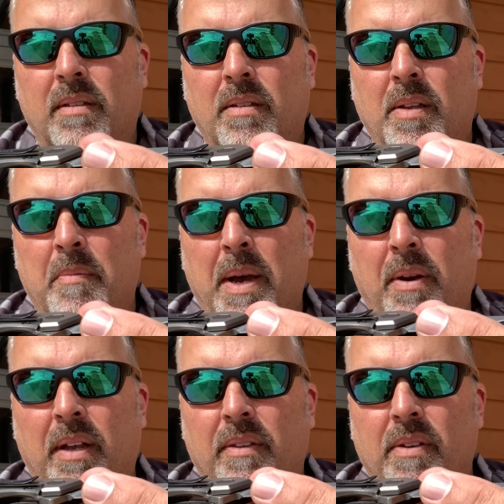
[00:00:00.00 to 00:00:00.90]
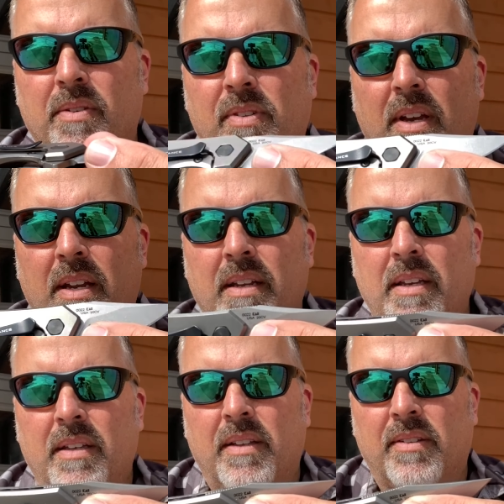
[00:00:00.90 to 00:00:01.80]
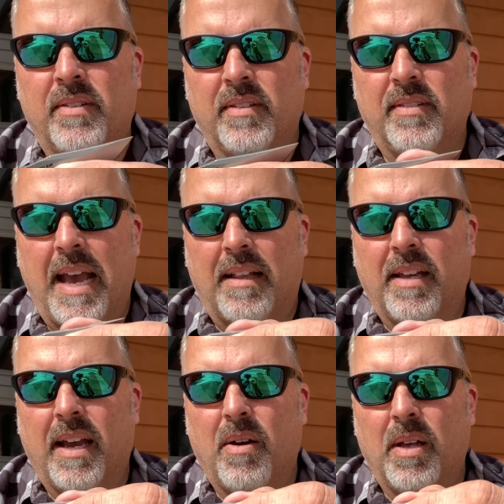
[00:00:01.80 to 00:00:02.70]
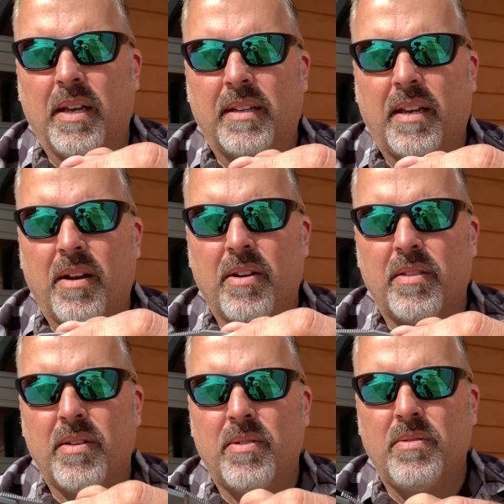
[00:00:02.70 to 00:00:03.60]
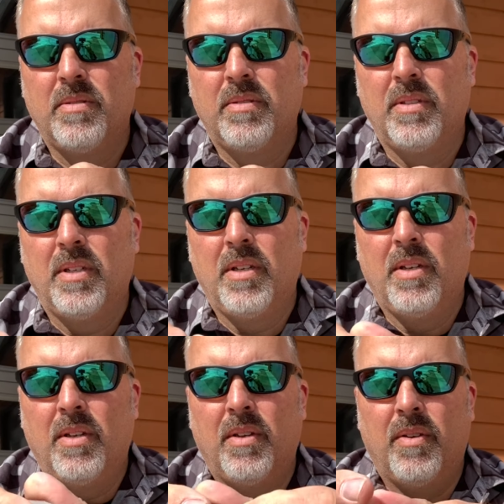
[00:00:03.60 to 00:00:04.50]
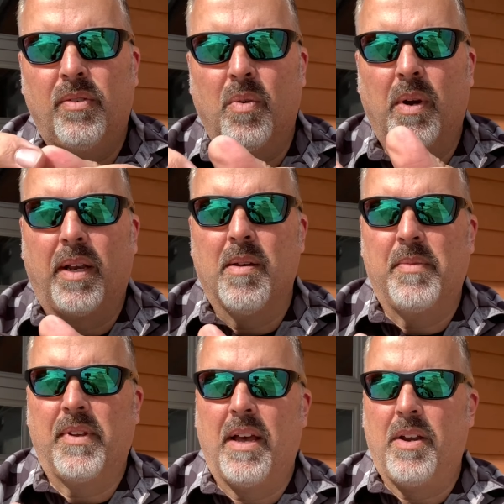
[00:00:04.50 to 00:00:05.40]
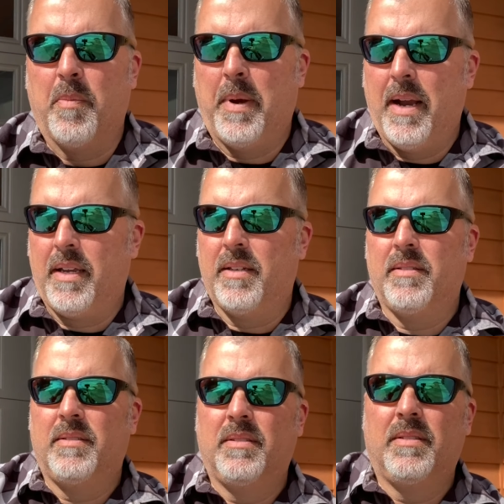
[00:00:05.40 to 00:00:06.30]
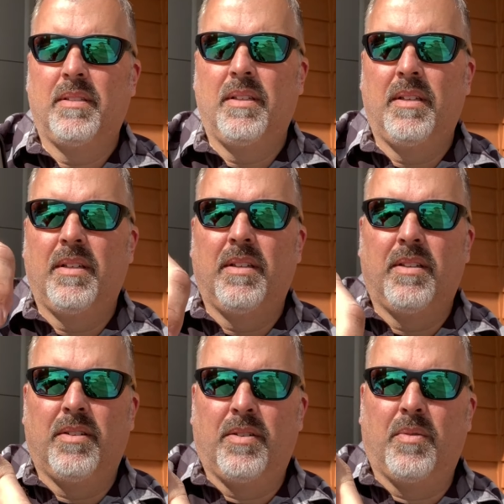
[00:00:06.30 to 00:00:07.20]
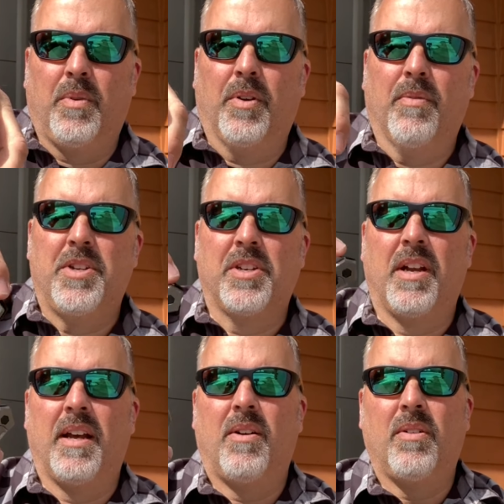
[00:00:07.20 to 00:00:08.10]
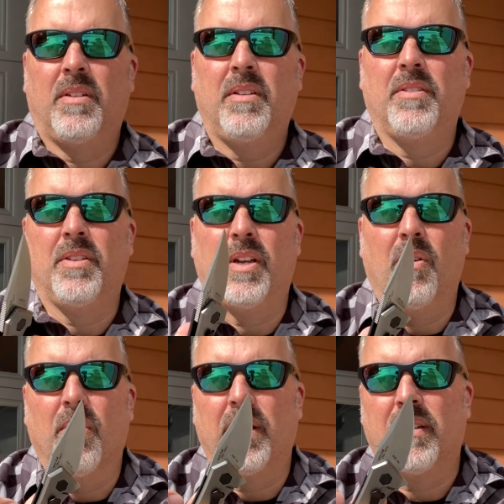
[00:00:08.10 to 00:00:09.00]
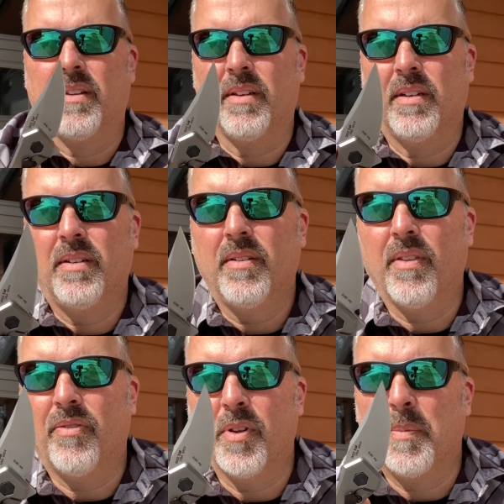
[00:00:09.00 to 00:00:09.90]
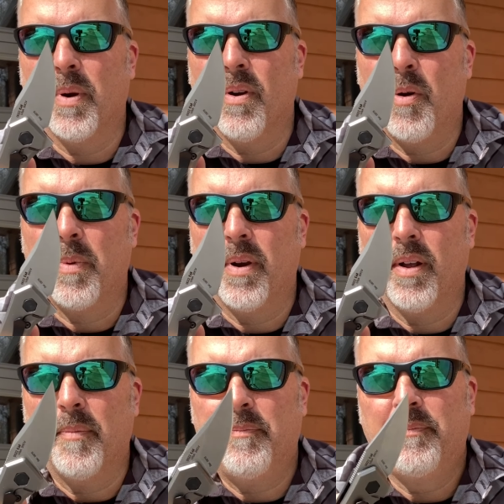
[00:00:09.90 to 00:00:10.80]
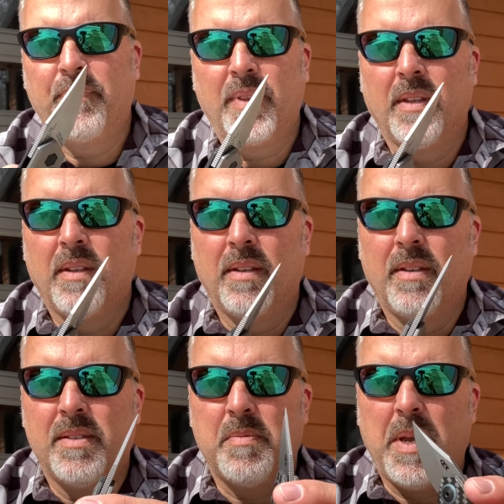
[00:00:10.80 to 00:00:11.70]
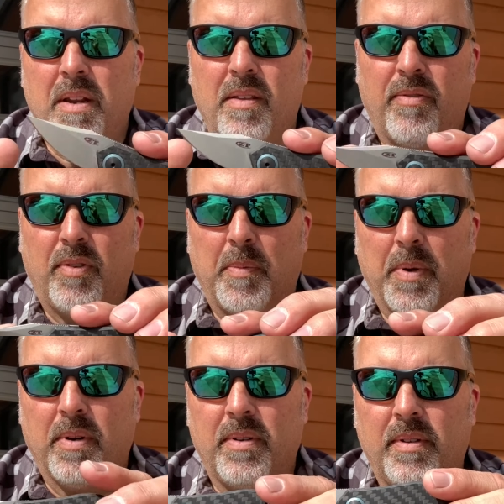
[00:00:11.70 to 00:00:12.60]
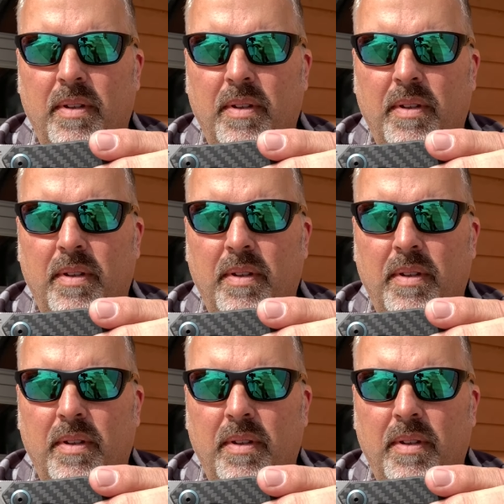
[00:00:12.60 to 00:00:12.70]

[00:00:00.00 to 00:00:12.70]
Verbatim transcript: clip mounting on the other side. This is exactly how I like to carry it though. So when it comes out of your pocket, when you're reaching it out, you go right to the flipper and open it up. Speaking of the flipper,